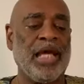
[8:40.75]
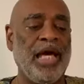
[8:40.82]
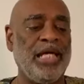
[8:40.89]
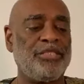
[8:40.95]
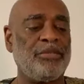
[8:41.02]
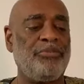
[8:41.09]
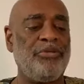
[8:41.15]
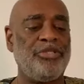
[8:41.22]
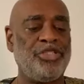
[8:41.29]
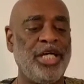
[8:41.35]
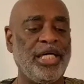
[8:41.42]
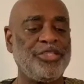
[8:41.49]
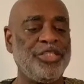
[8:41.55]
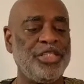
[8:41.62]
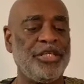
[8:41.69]
As the
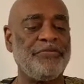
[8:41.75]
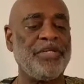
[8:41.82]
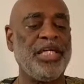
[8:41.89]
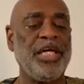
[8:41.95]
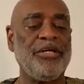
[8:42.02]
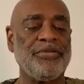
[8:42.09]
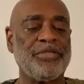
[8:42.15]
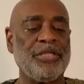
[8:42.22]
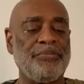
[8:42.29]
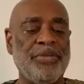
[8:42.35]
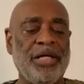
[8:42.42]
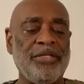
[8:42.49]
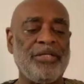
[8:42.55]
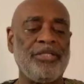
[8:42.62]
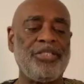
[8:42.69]
projection of guilt
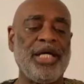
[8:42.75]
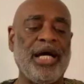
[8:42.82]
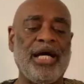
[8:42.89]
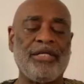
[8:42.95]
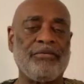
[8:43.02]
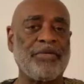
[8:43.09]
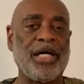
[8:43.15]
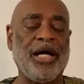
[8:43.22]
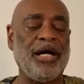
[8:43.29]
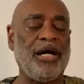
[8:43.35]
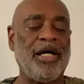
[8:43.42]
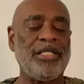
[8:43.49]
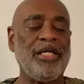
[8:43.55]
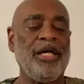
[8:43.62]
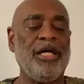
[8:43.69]
upon the child of
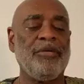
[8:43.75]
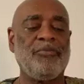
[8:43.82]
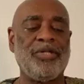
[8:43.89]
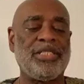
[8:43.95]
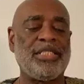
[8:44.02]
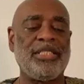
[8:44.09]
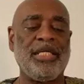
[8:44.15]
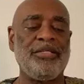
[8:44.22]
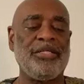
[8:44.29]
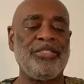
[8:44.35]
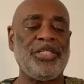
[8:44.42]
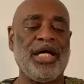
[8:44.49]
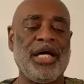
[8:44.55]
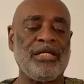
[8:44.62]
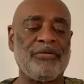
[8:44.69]
God would send the
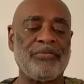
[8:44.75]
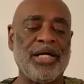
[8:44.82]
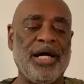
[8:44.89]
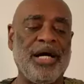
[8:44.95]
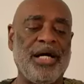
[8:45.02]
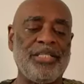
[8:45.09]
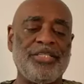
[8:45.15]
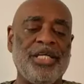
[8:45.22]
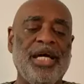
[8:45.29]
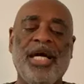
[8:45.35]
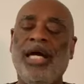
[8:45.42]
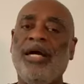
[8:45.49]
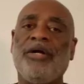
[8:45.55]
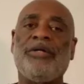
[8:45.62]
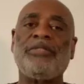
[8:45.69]
child of God to
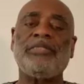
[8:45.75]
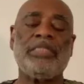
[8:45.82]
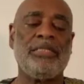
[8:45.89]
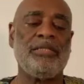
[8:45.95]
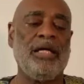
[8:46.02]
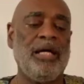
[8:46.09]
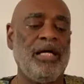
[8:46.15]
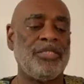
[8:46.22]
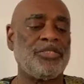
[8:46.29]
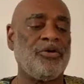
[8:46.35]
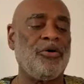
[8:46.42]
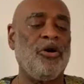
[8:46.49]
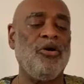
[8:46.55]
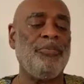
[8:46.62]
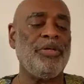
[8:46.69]
hell,
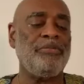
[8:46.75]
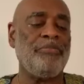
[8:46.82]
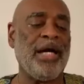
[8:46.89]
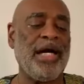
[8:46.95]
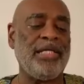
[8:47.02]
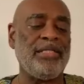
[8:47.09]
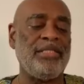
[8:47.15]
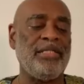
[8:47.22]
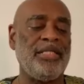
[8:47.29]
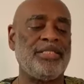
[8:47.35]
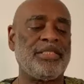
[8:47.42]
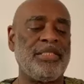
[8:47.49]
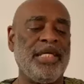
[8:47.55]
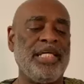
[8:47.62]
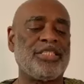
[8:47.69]
so
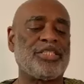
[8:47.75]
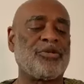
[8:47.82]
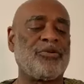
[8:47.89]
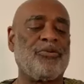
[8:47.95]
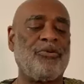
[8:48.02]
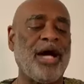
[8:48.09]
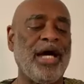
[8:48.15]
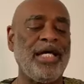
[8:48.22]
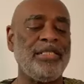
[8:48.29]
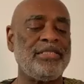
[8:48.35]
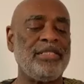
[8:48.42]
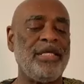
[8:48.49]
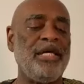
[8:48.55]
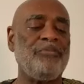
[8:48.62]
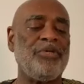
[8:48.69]
open-mindedness lets
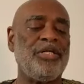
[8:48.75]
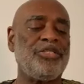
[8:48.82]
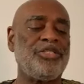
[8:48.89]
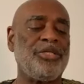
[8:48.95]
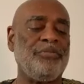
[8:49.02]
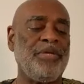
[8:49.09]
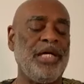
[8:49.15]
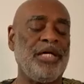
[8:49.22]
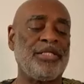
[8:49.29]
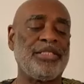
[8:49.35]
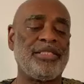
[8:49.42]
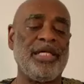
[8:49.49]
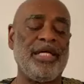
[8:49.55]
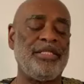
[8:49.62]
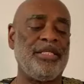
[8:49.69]
Christ's image be
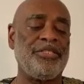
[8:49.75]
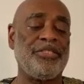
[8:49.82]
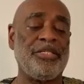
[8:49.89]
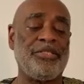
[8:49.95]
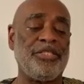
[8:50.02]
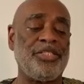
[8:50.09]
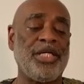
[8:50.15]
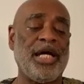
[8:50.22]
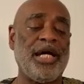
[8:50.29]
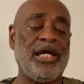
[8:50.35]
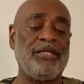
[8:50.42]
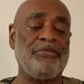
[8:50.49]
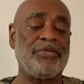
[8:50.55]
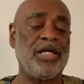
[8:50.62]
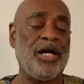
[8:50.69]
extended to the
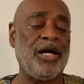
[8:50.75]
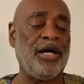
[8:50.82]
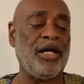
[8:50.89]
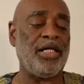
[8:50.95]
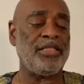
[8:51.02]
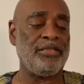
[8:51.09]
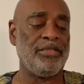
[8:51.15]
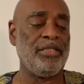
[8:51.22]
child of God.